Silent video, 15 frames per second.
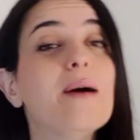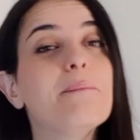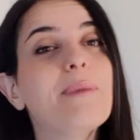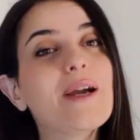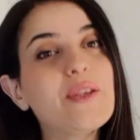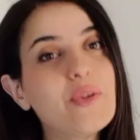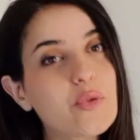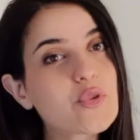
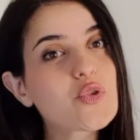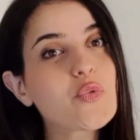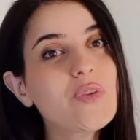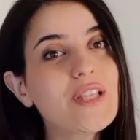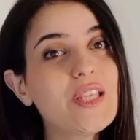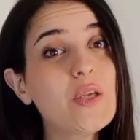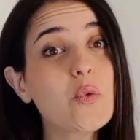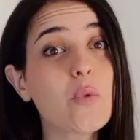But
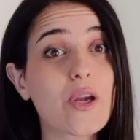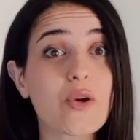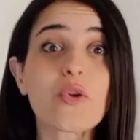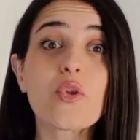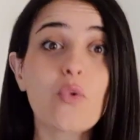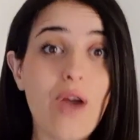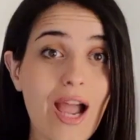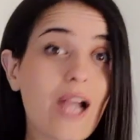usually where
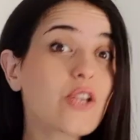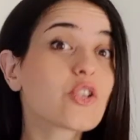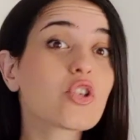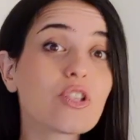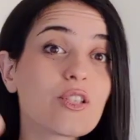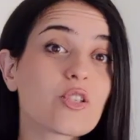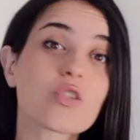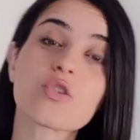you
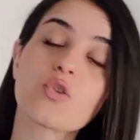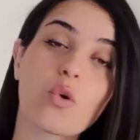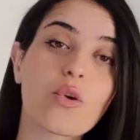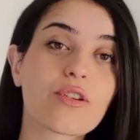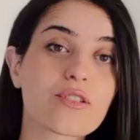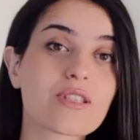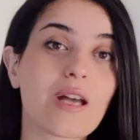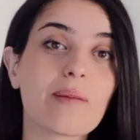actually store
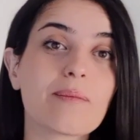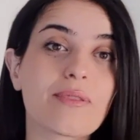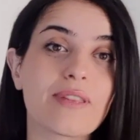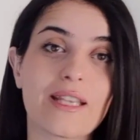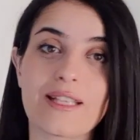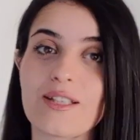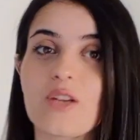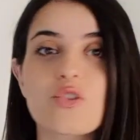
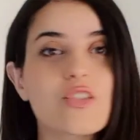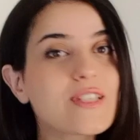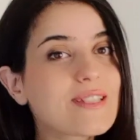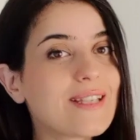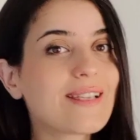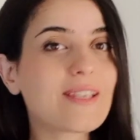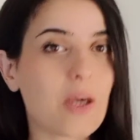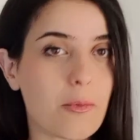something, not just
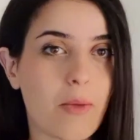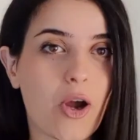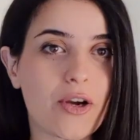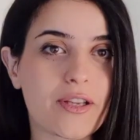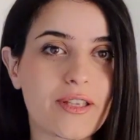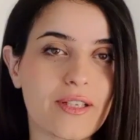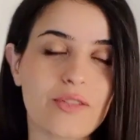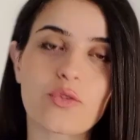like a
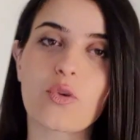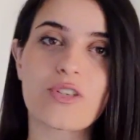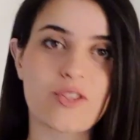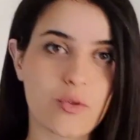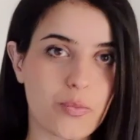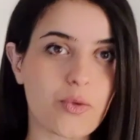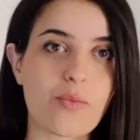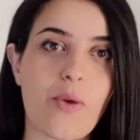market or
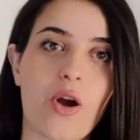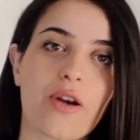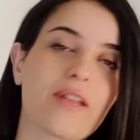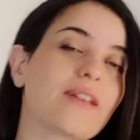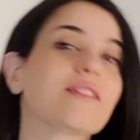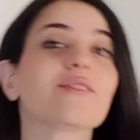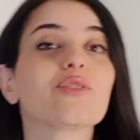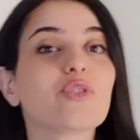supermarket.